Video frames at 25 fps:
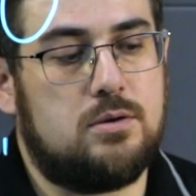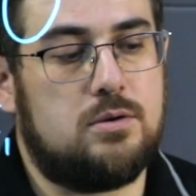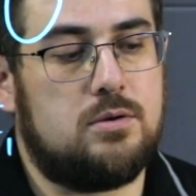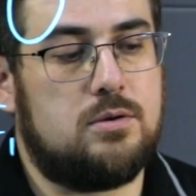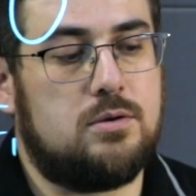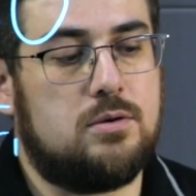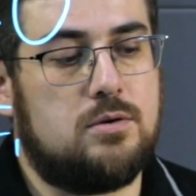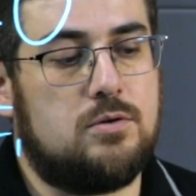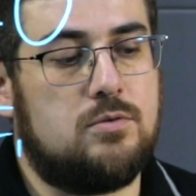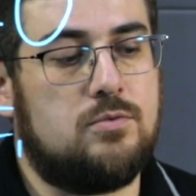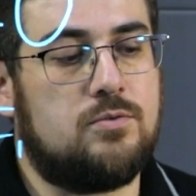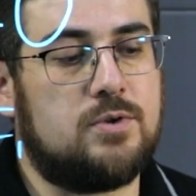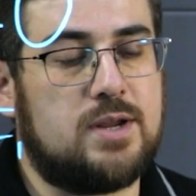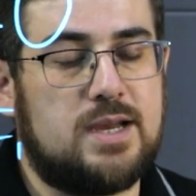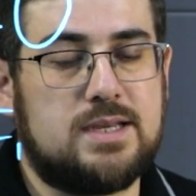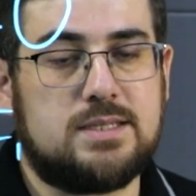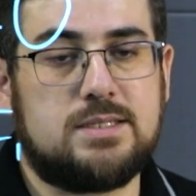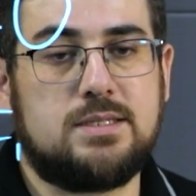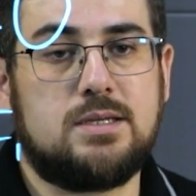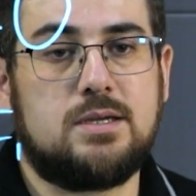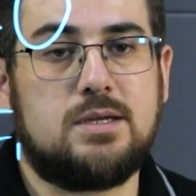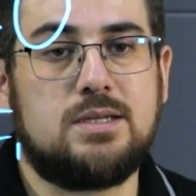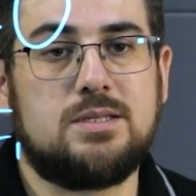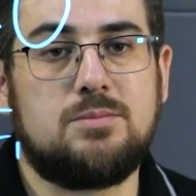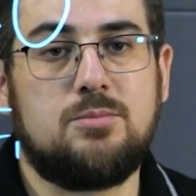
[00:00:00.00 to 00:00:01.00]
now we see
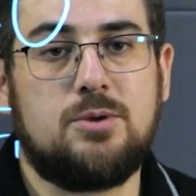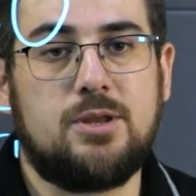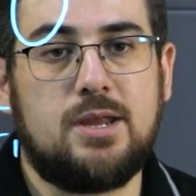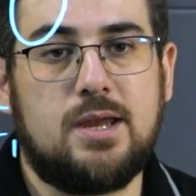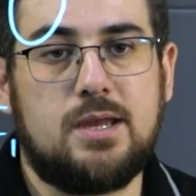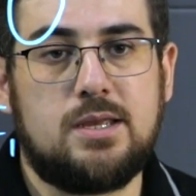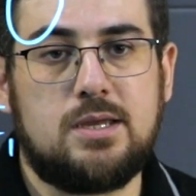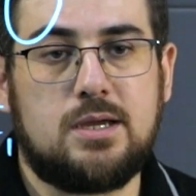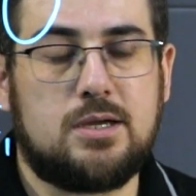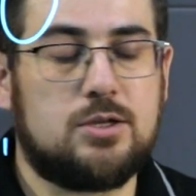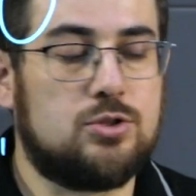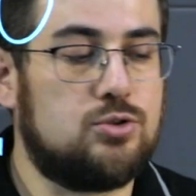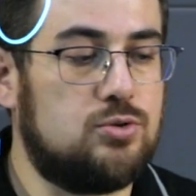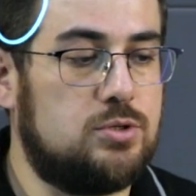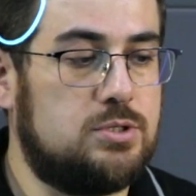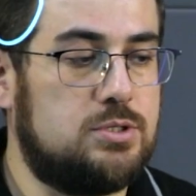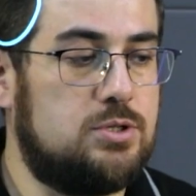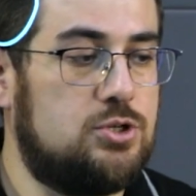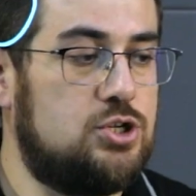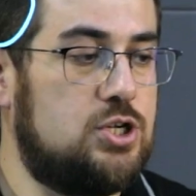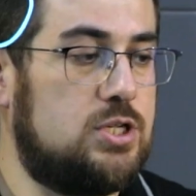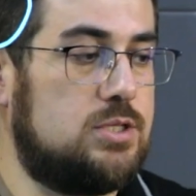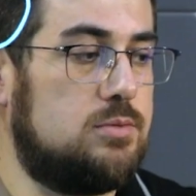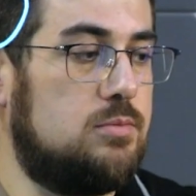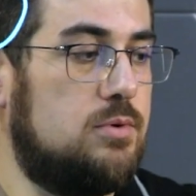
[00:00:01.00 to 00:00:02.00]
that all masses are
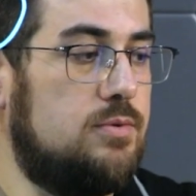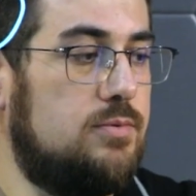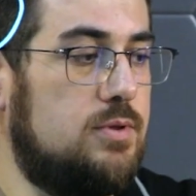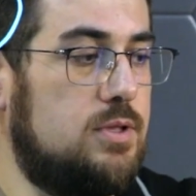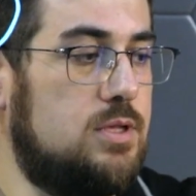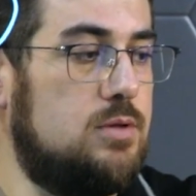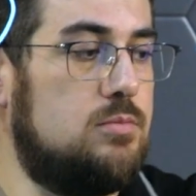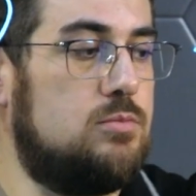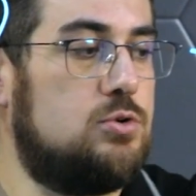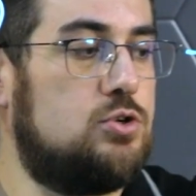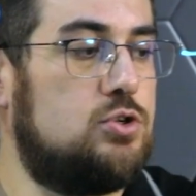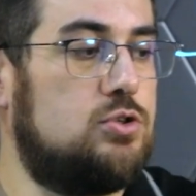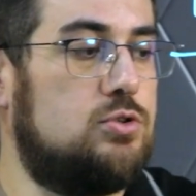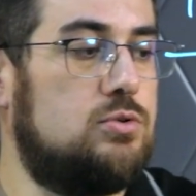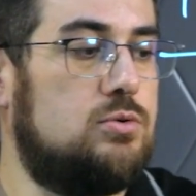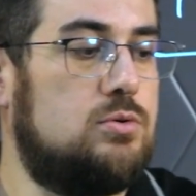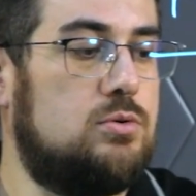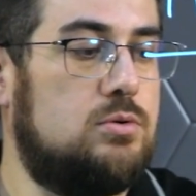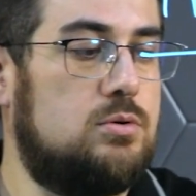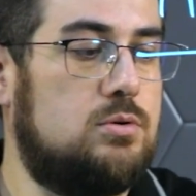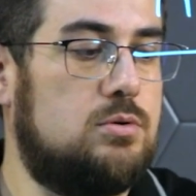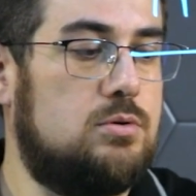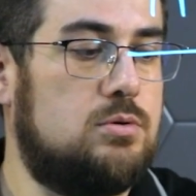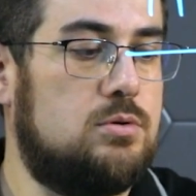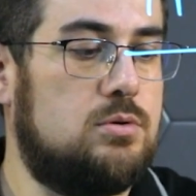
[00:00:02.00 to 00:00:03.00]
located on one
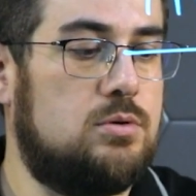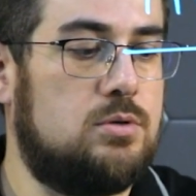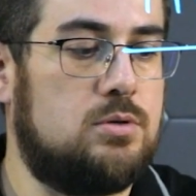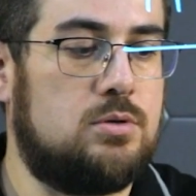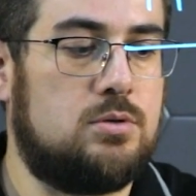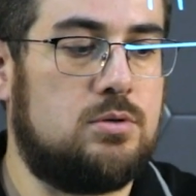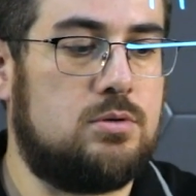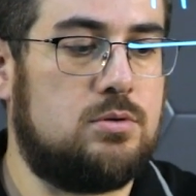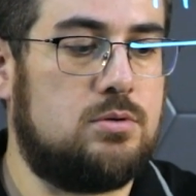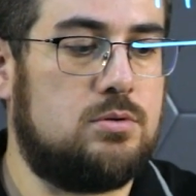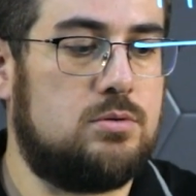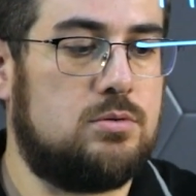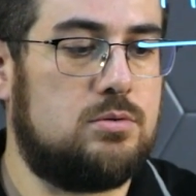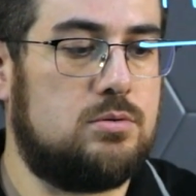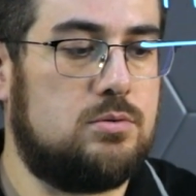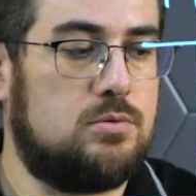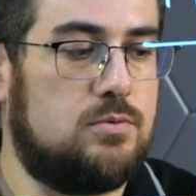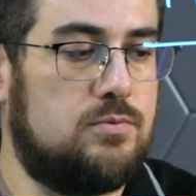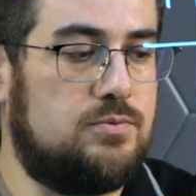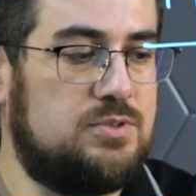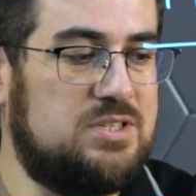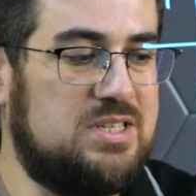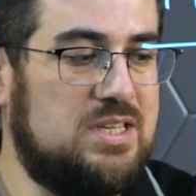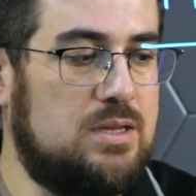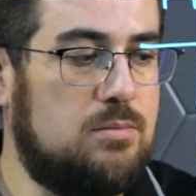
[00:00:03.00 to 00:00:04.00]
line. That
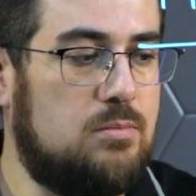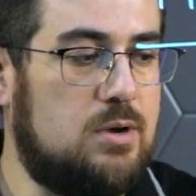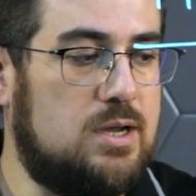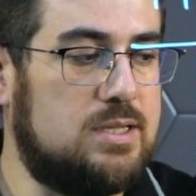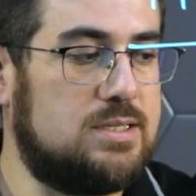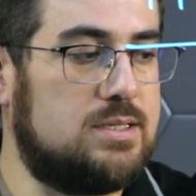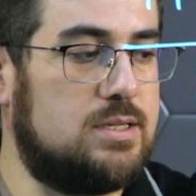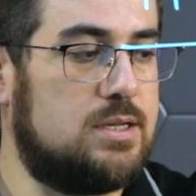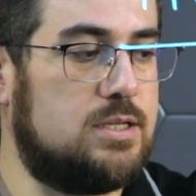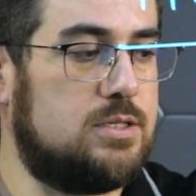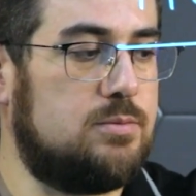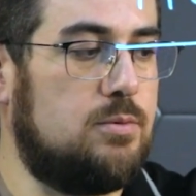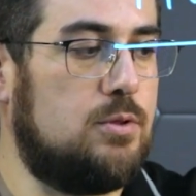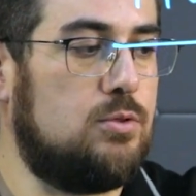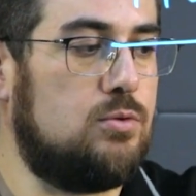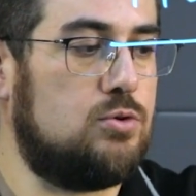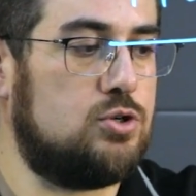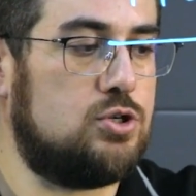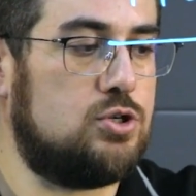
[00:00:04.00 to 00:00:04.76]
is, we are now working